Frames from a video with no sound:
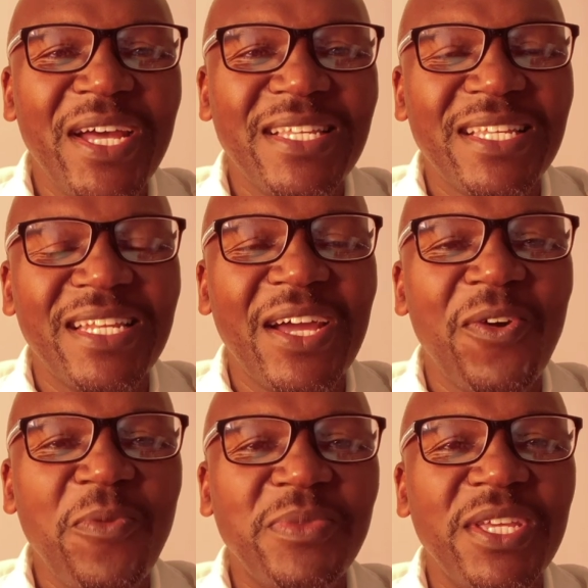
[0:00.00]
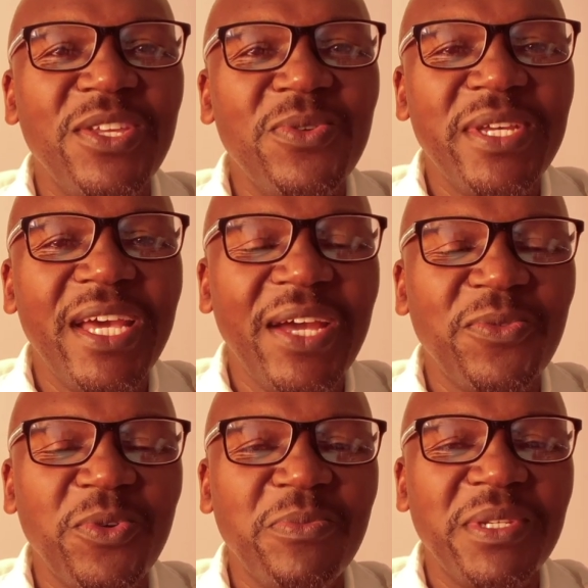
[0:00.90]
guys and I hope the new year
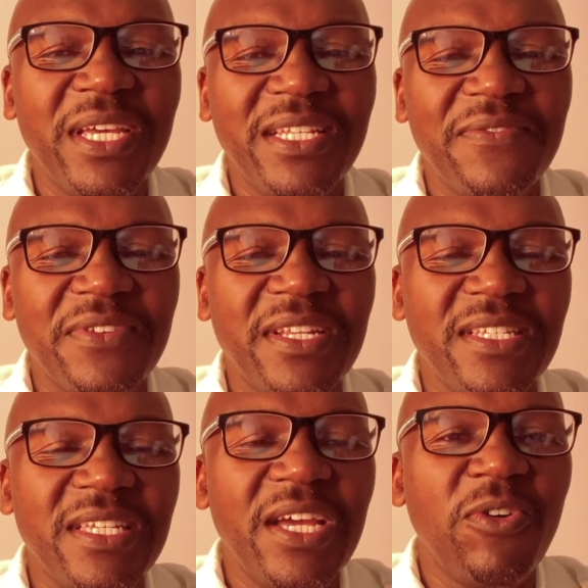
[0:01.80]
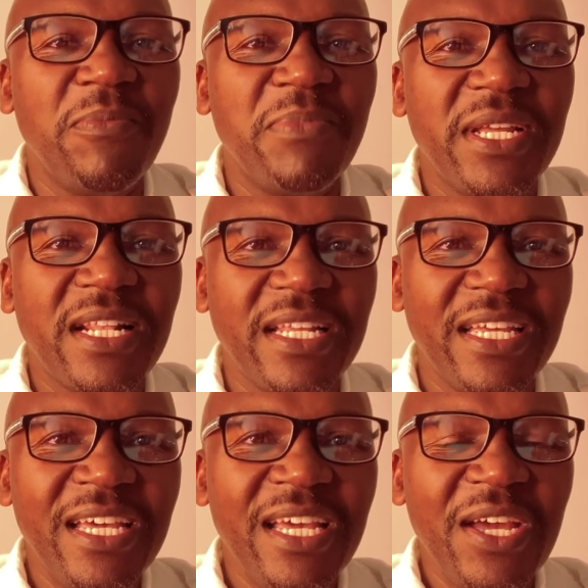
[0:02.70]
will be a different year completely.
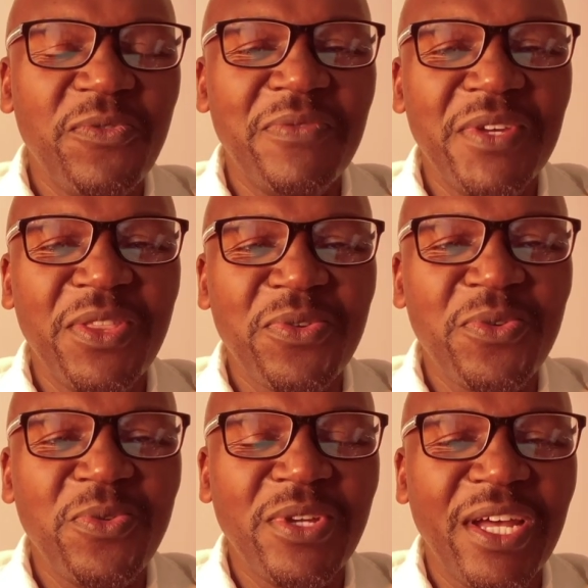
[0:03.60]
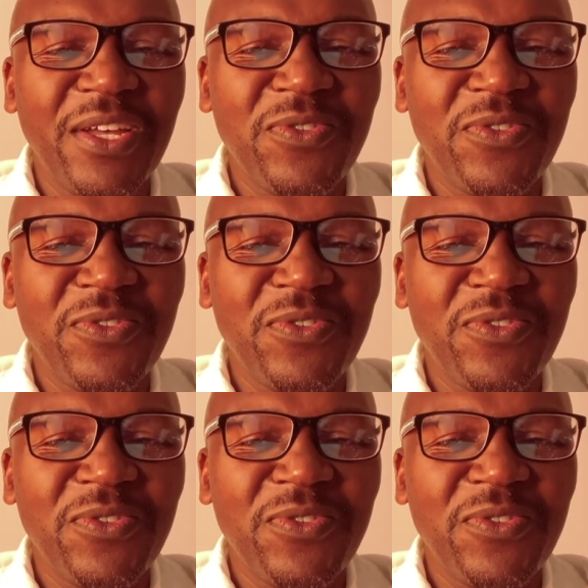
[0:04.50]
We've been through uh,